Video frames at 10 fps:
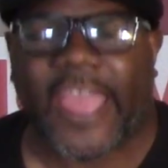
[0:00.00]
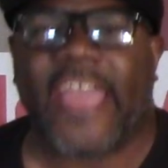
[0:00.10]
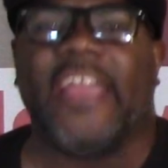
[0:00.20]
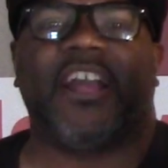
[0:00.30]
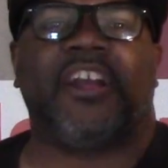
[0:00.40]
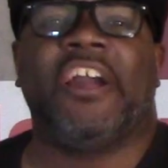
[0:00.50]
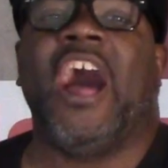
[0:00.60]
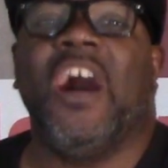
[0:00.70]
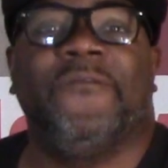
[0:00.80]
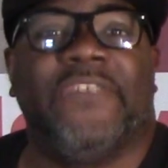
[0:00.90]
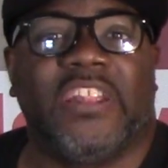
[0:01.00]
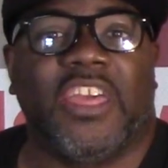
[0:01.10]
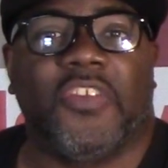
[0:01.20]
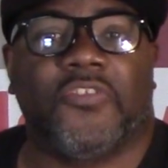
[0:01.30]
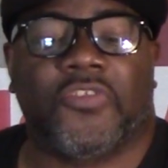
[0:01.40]
and
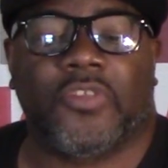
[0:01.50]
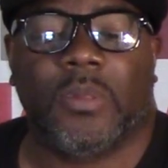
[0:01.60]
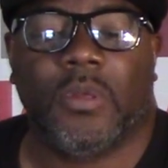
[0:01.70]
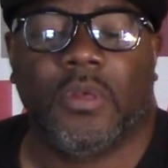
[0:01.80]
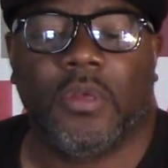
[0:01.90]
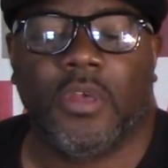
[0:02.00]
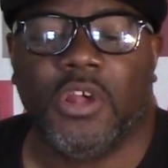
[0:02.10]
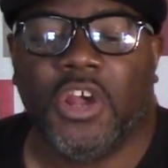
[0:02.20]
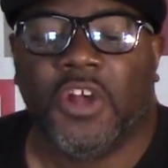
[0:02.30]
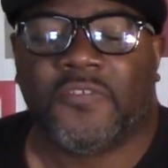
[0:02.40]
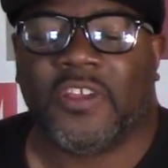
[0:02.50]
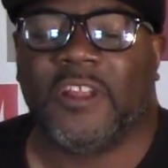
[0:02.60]
confidence to